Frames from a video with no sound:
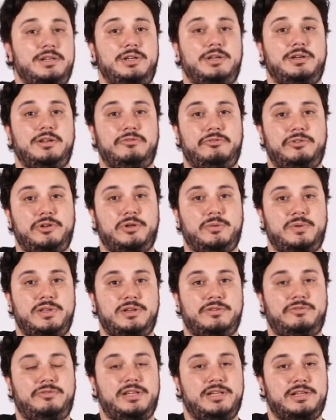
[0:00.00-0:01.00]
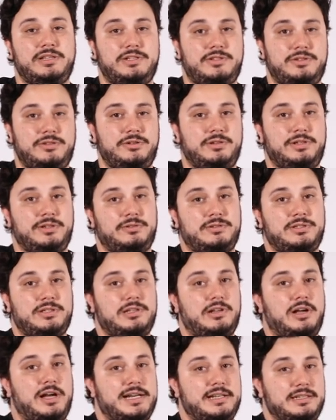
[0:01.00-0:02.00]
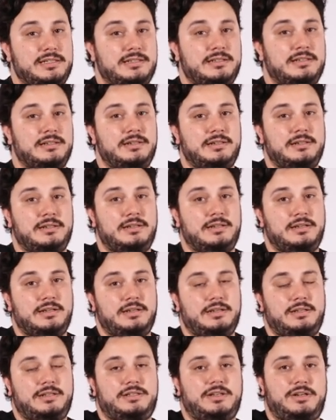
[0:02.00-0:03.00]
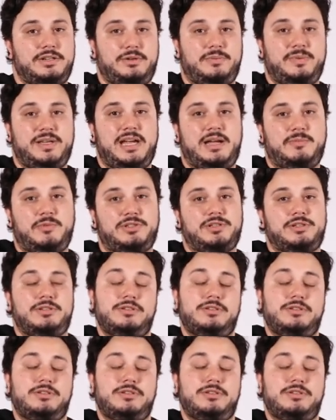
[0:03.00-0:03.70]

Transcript: You can feel with your fingers two little sliders. So you'll be able